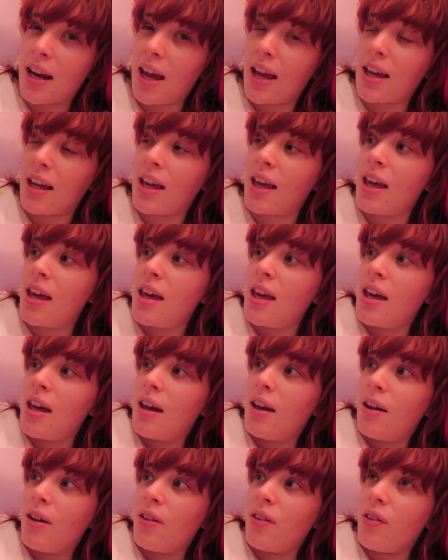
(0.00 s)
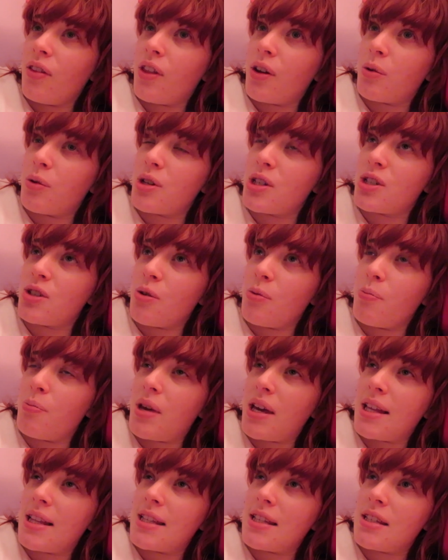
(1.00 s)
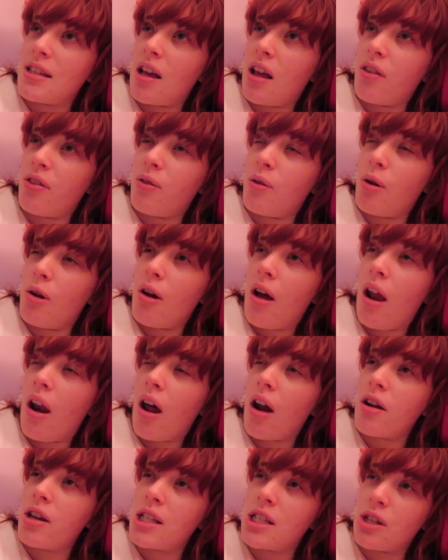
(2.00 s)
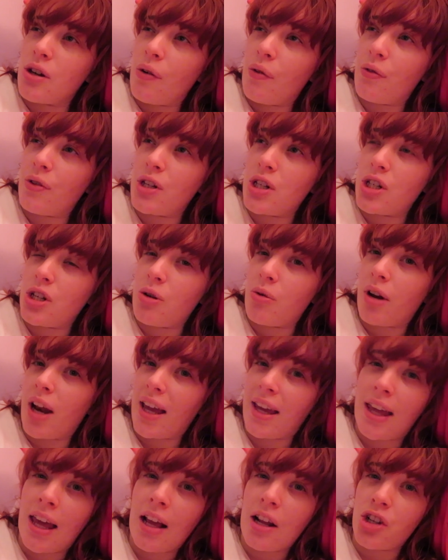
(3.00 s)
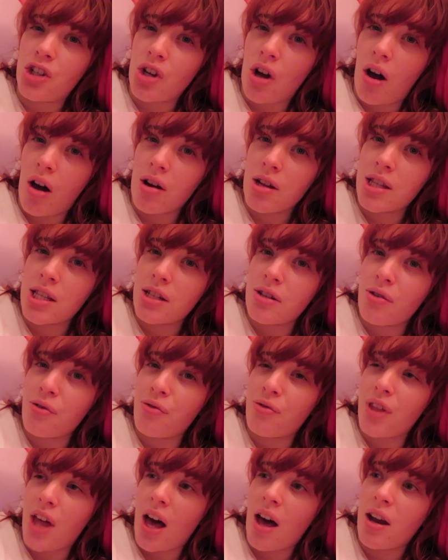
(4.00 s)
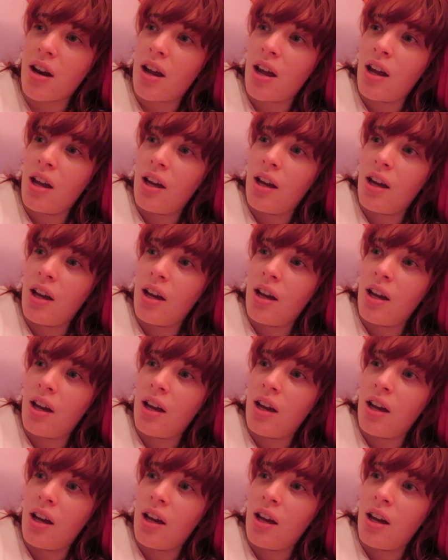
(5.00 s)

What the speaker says: Like, there were some bits, a lot of stuff to do with, like, King John and stuff that